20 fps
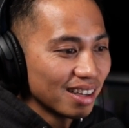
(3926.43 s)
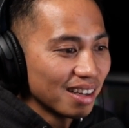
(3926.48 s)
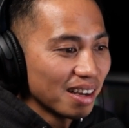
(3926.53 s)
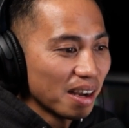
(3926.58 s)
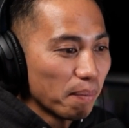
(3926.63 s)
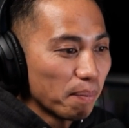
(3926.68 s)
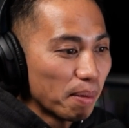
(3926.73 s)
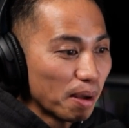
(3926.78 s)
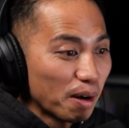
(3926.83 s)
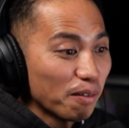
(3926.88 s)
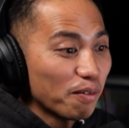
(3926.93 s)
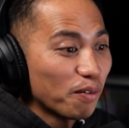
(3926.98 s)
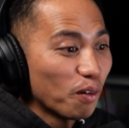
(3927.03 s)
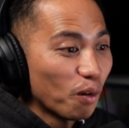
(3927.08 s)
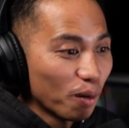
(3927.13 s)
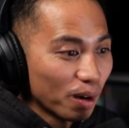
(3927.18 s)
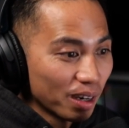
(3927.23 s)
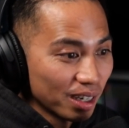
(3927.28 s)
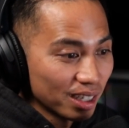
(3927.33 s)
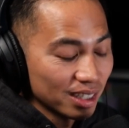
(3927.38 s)
a better
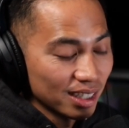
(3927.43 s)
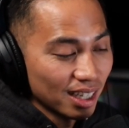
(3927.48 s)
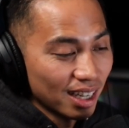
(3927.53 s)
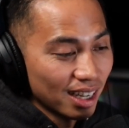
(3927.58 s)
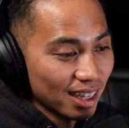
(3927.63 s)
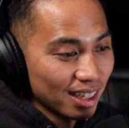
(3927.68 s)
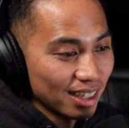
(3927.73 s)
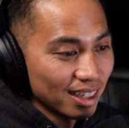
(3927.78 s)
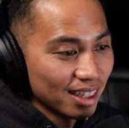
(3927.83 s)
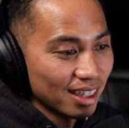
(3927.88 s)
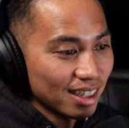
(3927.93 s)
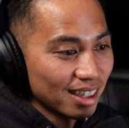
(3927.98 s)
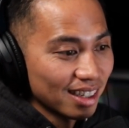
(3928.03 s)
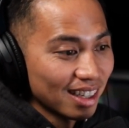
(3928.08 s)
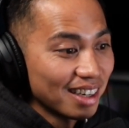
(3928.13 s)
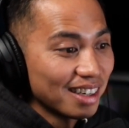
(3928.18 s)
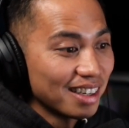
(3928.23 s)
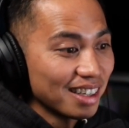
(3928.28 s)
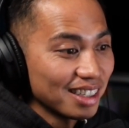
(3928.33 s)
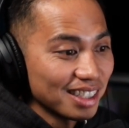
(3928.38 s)
forend design
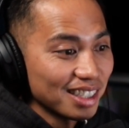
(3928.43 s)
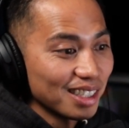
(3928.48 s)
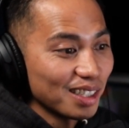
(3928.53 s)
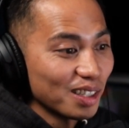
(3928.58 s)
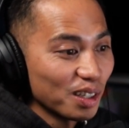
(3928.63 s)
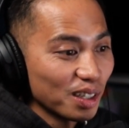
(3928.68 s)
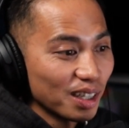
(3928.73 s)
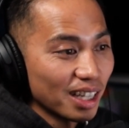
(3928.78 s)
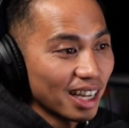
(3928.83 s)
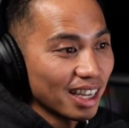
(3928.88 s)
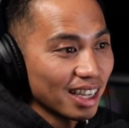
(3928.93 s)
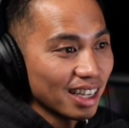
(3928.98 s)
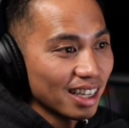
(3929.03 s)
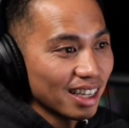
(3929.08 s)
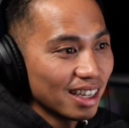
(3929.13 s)
that doesn't look like.